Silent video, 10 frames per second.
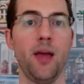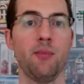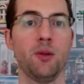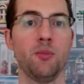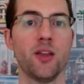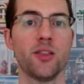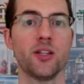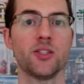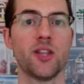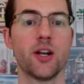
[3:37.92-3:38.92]
payment
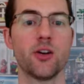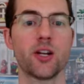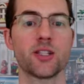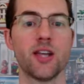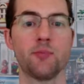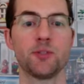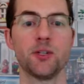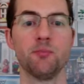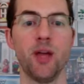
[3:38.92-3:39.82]
methods that are accepted.